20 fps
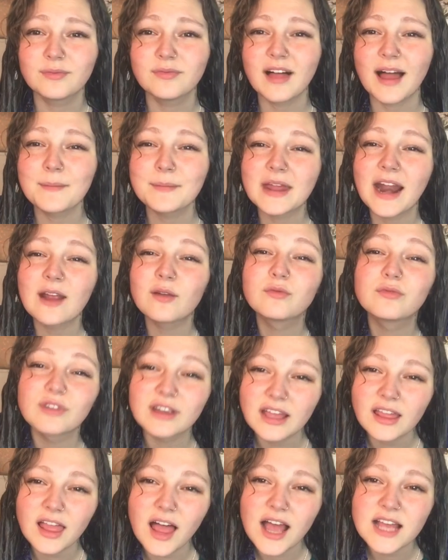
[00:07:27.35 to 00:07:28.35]
I mean, I
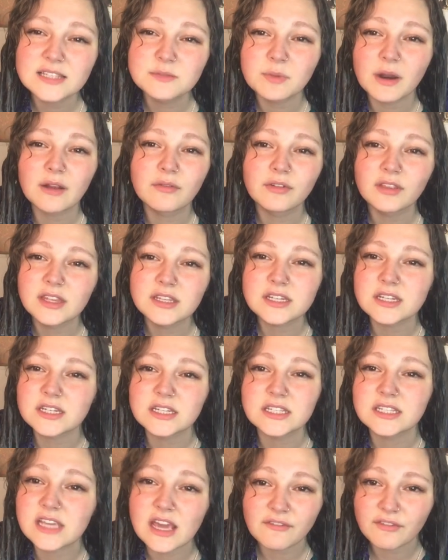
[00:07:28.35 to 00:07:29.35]
realized, but I really
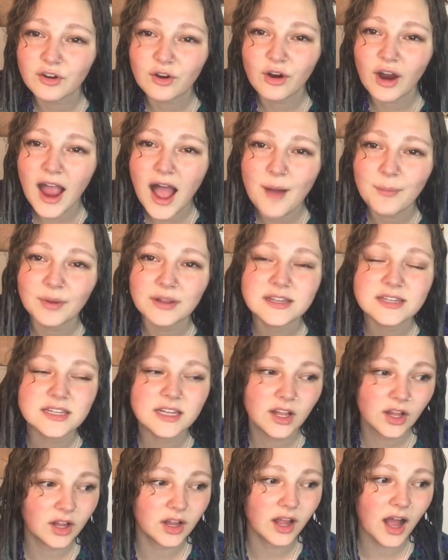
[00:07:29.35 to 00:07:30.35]
didn't give a crap
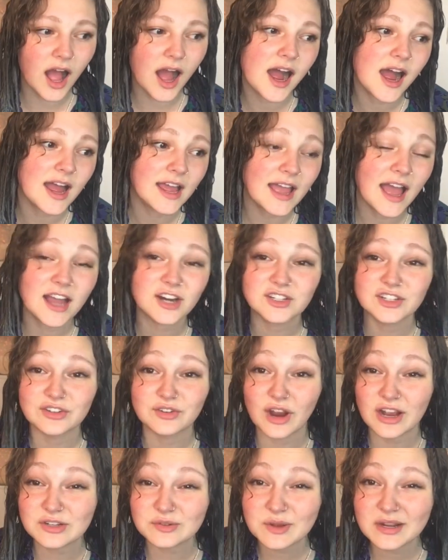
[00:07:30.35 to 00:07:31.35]
until I actually
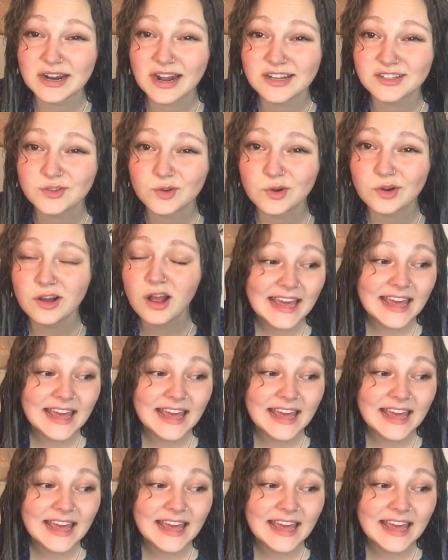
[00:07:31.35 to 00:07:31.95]
graduated high school,